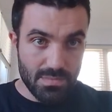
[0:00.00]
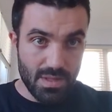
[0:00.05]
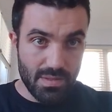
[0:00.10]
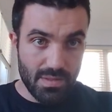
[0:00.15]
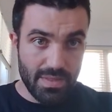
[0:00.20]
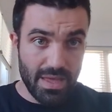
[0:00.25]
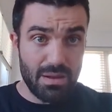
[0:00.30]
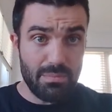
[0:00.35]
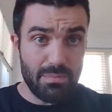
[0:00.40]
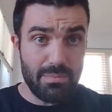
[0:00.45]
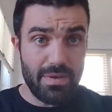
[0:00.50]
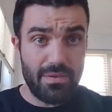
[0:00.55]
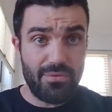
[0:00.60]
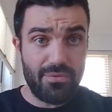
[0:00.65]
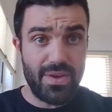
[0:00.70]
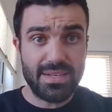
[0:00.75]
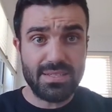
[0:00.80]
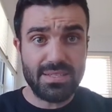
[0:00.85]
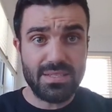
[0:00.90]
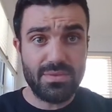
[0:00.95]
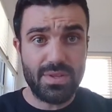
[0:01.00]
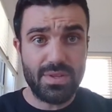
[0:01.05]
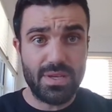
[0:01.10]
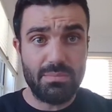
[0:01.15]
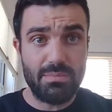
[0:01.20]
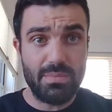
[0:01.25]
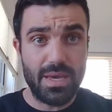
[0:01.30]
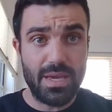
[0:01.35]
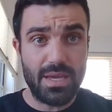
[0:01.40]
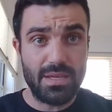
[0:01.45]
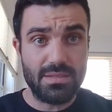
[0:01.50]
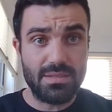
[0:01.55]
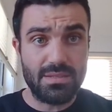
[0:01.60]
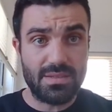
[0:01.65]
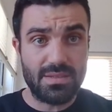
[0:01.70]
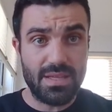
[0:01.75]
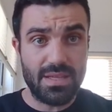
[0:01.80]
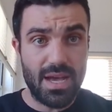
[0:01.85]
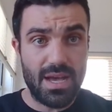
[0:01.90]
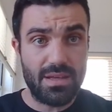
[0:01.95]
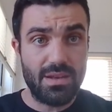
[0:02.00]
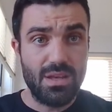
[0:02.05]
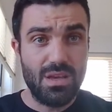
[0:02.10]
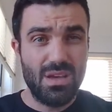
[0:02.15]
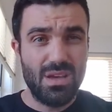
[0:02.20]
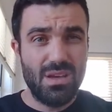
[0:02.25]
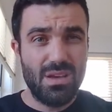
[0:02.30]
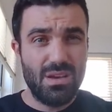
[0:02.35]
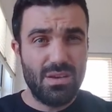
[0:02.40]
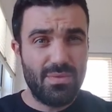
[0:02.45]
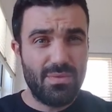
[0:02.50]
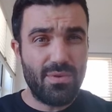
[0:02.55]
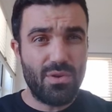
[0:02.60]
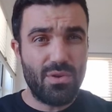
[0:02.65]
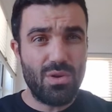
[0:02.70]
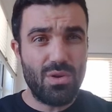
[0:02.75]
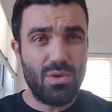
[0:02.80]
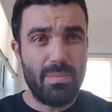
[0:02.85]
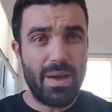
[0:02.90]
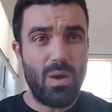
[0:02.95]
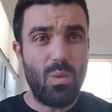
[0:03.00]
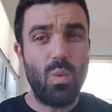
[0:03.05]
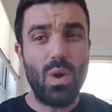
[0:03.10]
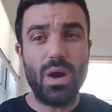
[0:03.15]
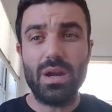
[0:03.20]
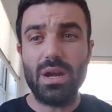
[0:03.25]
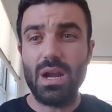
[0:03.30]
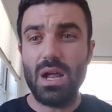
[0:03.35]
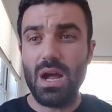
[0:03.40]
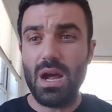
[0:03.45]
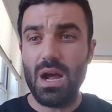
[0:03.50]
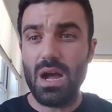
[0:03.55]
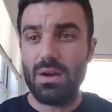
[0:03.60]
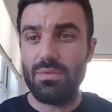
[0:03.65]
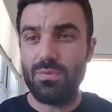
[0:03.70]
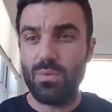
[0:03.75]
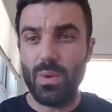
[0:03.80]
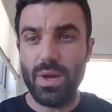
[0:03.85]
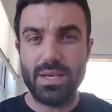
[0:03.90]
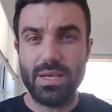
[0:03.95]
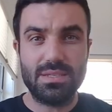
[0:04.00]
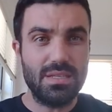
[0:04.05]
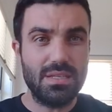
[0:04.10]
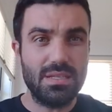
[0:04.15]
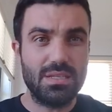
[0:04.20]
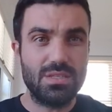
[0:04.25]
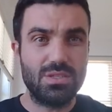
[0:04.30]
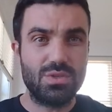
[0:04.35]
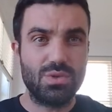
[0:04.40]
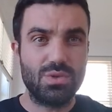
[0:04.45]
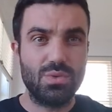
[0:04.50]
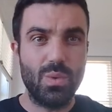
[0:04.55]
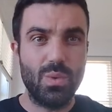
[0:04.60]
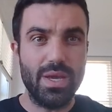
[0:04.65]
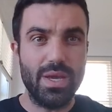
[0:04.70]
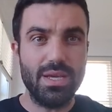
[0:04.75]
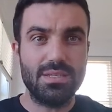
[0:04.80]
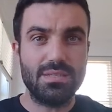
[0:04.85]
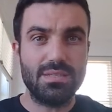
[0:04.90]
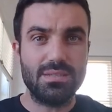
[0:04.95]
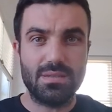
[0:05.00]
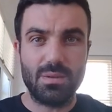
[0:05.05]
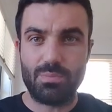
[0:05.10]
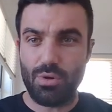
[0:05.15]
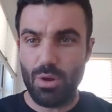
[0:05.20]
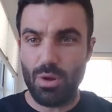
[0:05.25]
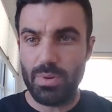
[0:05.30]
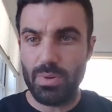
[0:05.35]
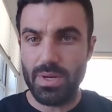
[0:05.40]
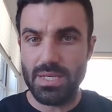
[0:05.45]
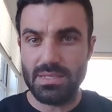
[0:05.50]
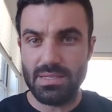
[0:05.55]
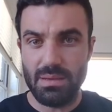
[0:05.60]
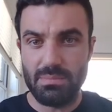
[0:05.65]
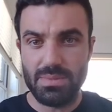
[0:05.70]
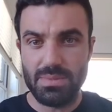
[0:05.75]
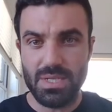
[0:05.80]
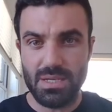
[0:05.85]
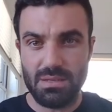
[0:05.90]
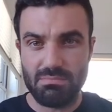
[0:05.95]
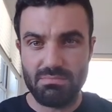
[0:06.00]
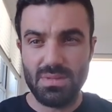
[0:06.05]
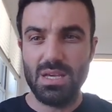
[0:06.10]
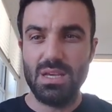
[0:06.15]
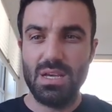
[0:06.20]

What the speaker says: that effectively means that for about 1.5 weeks, nearly 2 weeks, the property's empty.